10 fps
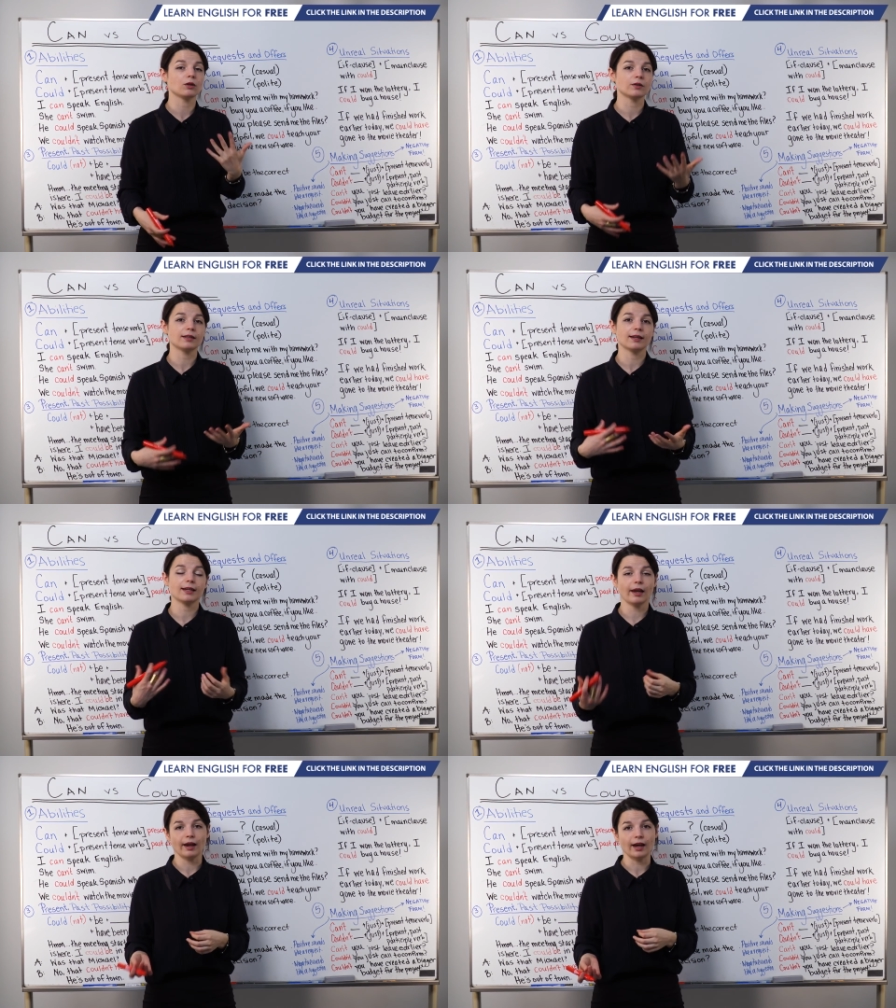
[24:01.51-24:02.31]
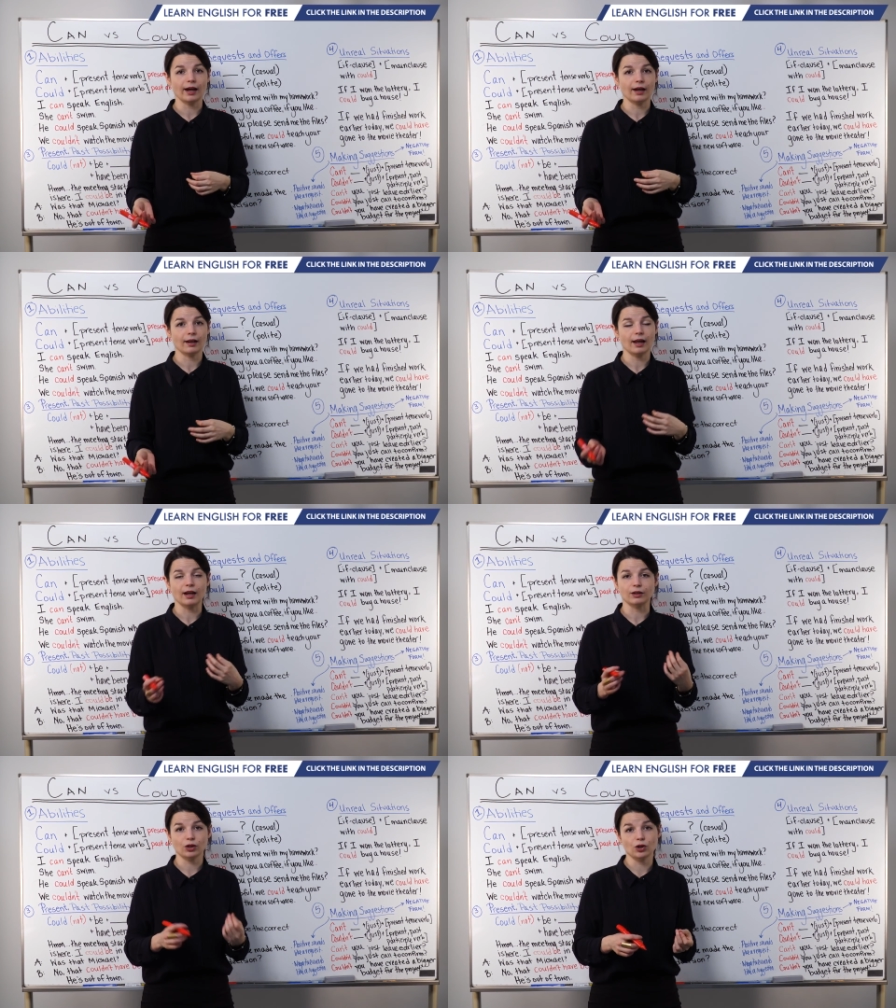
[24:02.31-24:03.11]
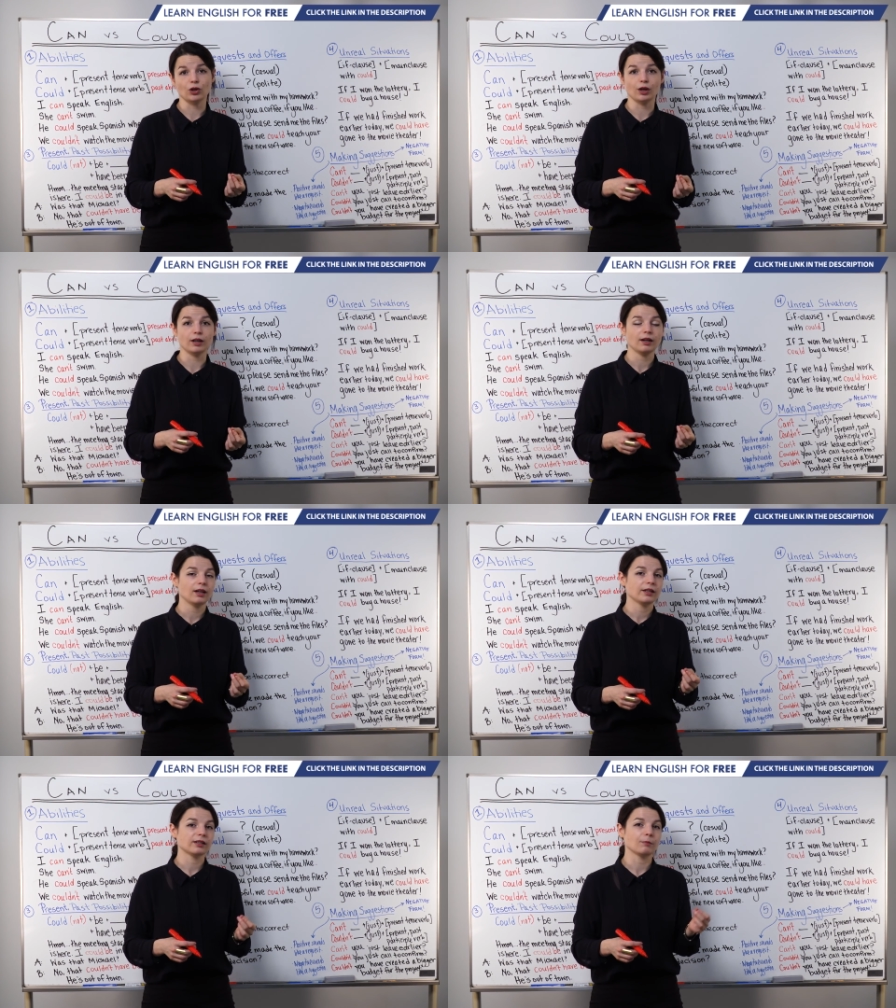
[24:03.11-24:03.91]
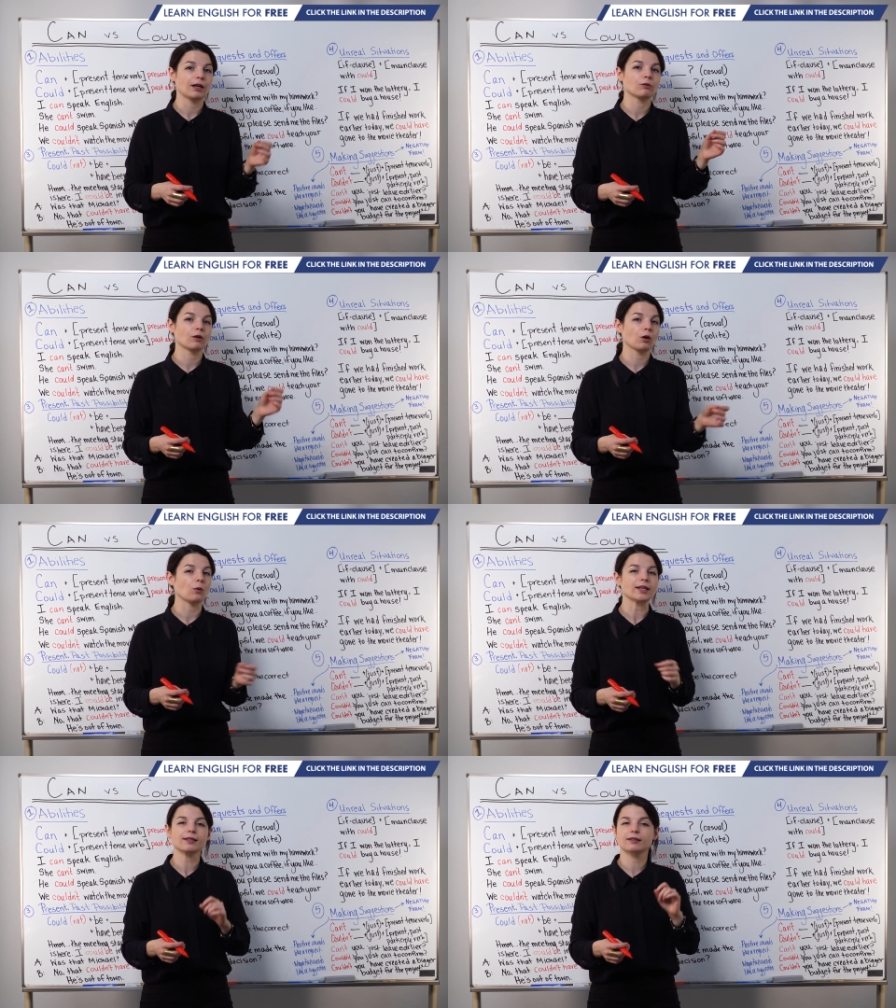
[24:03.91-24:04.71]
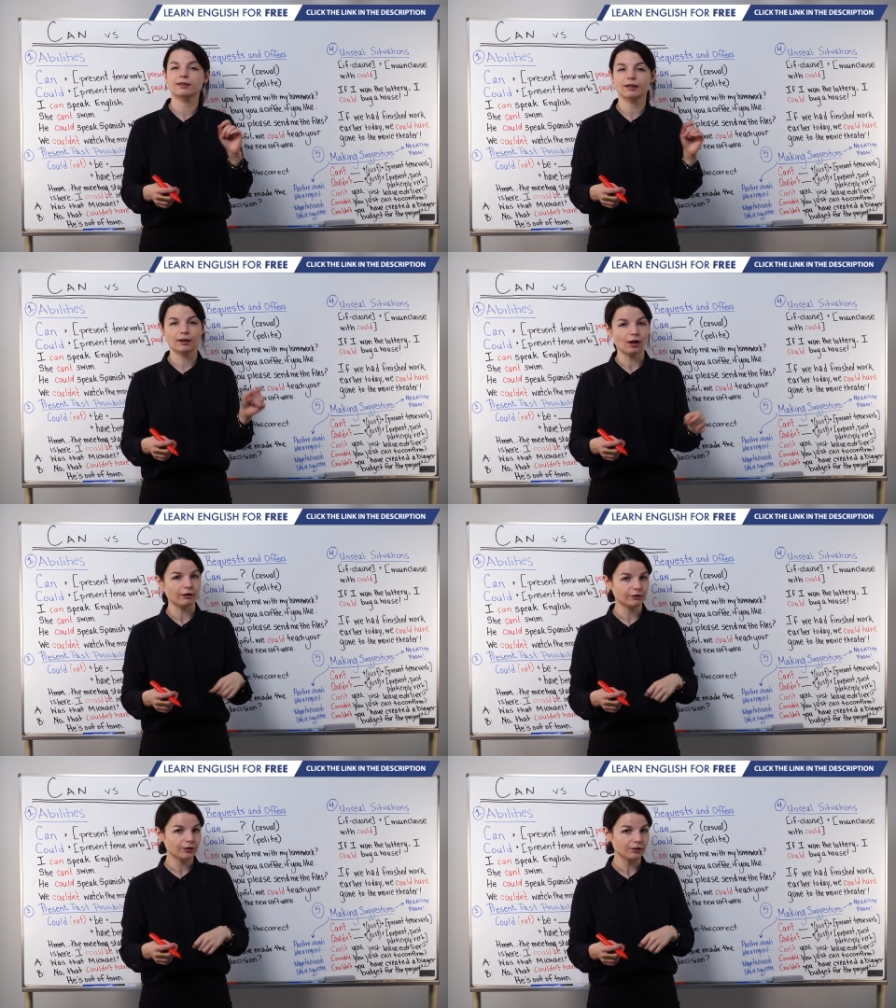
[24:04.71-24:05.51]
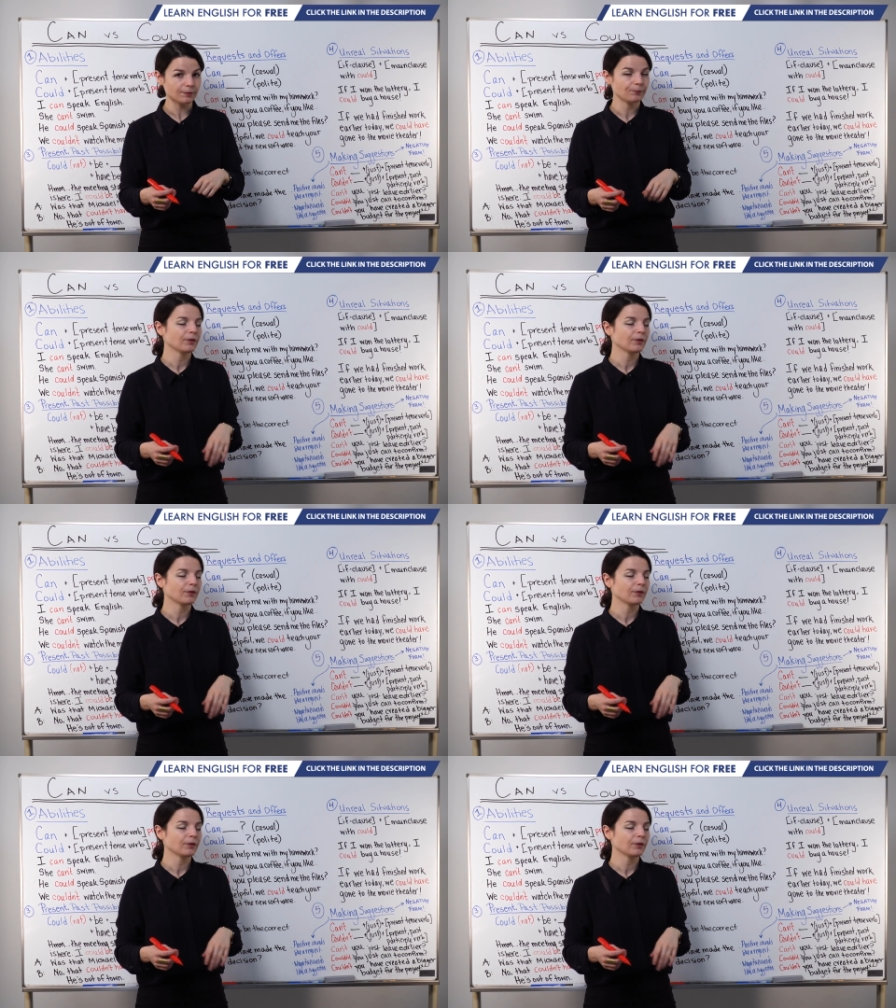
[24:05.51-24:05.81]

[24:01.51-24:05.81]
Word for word: using can and could to make requests and offers.